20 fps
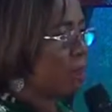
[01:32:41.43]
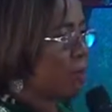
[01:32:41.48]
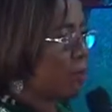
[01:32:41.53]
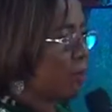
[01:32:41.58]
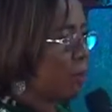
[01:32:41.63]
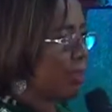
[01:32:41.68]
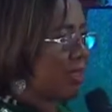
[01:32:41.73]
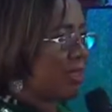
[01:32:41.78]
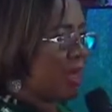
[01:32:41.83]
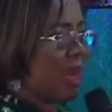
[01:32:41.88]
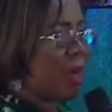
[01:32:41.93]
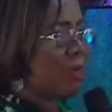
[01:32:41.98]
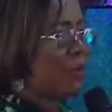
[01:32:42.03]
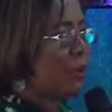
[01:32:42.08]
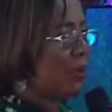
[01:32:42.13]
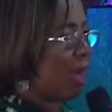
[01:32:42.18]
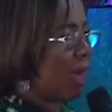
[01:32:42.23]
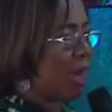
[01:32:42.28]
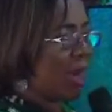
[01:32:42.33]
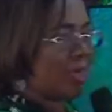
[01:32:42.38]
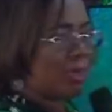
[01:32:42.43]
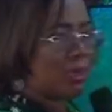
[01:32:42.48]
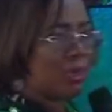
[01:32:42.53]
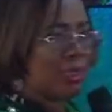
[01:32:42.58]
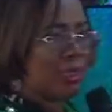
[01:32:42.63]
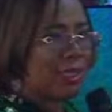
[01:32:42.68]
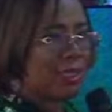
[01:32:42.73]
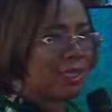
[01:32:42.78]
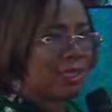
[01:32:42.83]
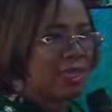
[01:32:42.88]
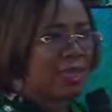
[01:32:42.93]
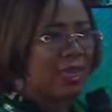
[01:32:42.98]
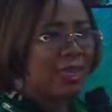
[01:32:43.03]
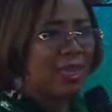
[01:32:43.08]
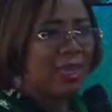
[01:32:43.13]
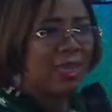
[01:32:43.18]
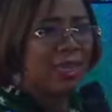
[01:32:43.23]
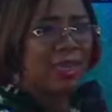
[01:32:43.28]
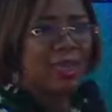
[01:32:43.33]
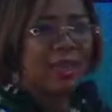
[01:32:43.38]
but now you can't handle it.
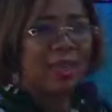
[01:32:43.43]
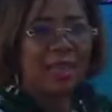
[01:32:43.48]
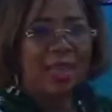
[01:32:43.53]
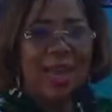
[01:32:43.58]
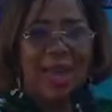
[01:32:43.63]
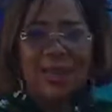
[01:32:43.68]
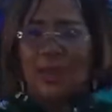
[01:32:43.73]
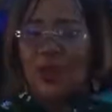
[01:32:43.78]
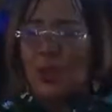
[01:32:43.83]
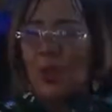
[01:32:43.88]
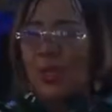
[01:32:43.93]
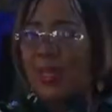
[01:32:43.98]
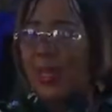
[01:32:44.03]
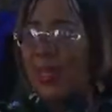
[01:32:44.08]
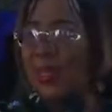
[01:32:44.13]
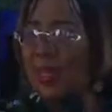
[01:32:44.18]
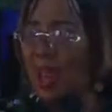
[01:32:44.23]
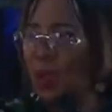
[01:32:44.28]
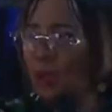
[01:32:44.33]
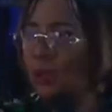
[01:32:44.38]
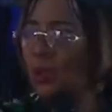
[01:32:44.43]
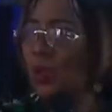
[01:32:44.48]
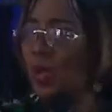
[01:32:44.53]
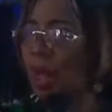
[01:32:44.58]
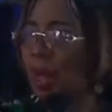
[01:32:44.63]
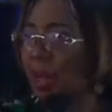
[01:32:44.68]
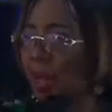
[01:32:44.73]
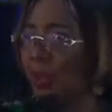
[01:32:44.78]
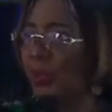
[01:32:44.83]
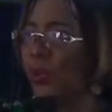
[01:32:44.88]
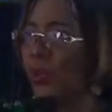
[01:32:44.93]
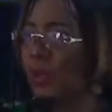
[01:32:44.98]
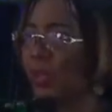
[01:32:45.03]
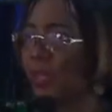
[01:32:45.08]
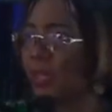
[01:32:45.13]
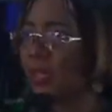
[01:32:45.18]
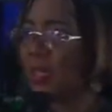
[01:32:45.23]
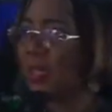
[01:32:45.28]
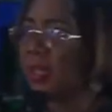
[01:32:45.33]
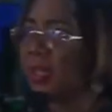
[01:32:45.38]
I don't know whether now you can handle
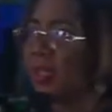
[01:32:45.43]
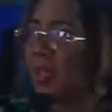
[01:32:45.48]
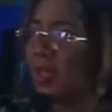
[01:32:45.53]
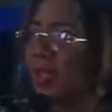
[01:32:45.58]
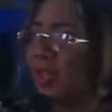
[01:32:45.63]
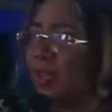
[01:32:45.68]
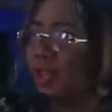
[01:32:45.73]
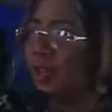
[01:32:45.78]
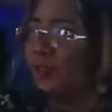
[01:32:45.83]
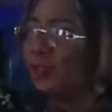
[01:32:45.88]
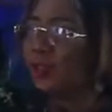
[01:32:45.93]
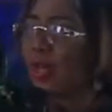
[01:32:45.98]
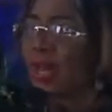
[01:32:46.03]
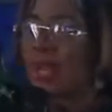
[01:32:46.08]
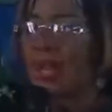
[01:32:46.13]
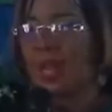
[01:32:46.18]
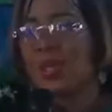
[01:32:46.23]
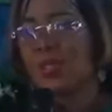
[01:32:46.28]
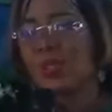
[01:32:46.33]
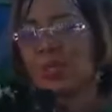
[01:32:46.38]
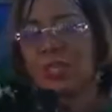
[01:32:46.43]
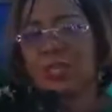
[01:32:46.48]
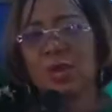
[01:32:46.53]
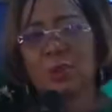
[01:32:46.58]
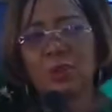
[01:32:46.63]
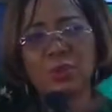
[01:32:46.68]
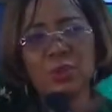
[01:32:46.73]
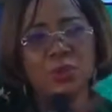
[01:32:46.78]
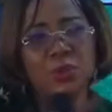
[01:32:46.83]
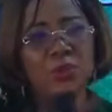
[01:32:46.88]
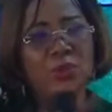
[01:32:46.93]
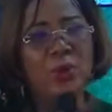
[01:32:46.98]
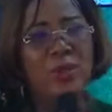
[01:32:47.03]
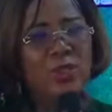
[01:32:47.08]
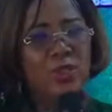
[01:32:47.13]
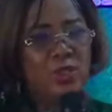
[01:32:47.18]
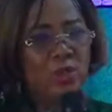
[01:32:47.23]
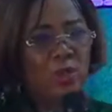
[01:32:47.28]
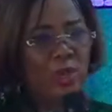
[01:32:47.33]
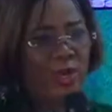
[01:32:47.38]
it. If you can handle it, I want you to
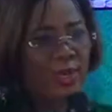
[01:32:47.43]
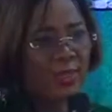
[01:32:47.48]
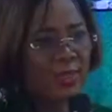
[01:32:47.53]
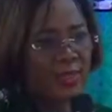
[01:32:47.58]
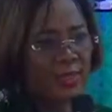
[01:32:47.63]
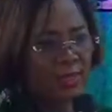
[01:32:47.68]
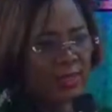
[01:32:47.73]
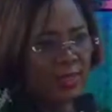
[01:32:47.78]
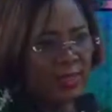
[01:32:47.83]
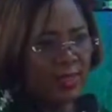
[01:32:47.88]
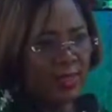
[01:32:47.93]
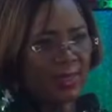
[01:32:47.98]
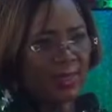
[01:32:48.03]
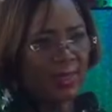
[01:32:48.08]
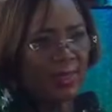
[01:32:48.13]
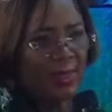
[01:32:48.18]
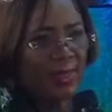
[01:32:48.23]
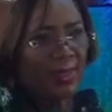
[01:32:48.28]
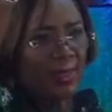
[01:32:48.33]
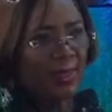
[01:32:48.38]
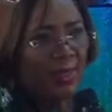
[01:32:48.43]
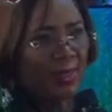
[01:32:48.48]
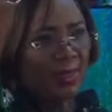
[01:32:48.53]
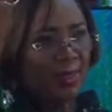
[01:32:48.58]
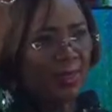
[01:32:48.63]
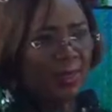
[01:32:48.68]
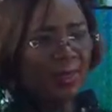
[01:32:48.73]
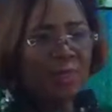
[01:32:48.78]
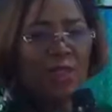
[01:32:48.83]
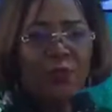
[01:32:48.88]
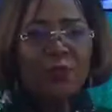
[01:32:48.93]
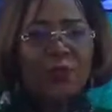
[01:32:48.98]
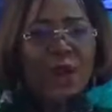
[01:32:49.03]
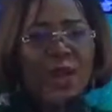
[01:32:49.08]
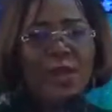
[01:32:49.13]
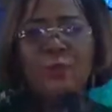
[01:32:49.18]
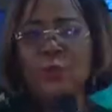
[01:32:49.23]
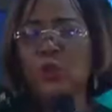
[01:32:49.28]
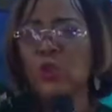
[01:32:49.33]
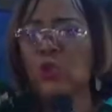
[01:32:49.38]
raise your hands. If you are
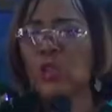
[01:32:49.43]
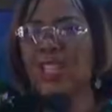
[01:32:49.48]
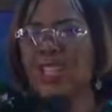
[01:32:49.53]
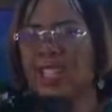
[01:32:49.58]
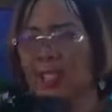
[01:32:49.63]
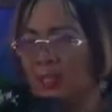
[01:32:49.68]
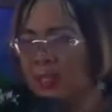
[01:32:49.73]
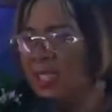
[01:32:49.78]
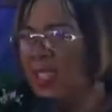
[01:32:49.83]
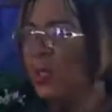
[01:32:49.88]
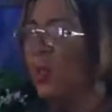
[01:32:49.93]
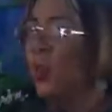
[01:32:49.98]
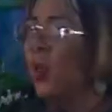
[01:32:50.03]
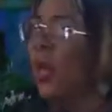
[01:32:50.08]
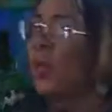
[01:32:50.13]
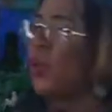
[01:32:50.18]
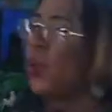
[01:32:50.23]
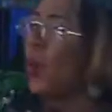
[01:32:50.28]
able to kneel, kneel where you